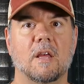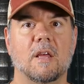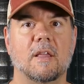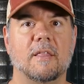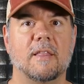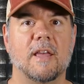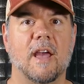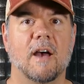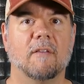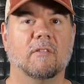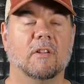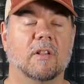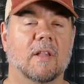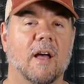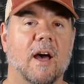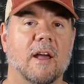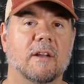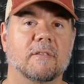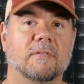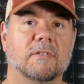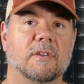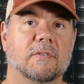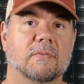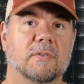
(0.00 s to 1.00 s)
They have a lot
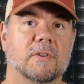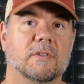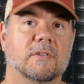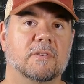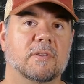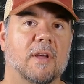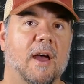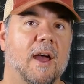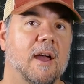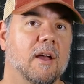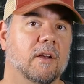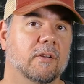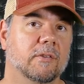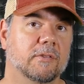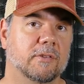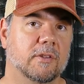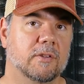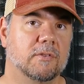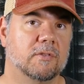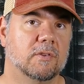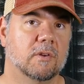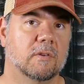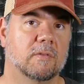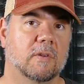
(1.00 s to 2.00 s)
of different styles
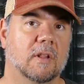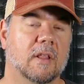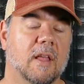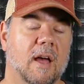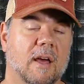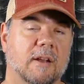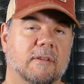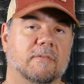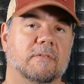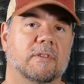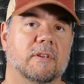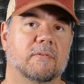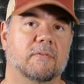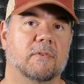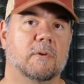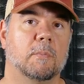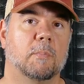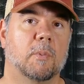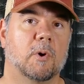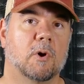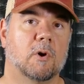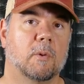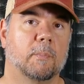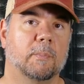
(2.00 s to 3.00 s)
that serve a lot of
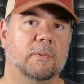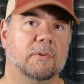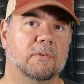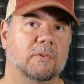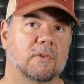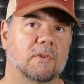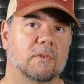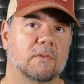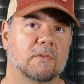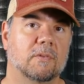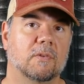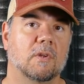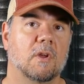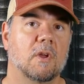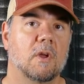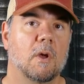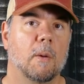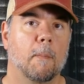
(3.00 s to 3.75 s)
different purposes,